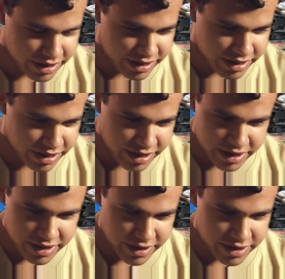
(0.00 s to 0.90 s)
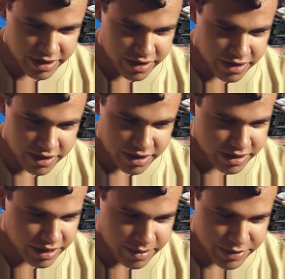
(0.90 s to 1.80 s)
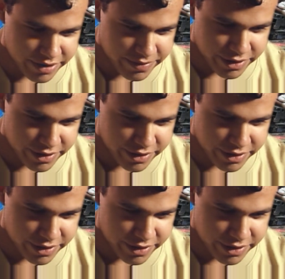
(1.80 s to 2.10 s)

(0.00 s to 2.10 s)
Like, you get a car a lot of times, you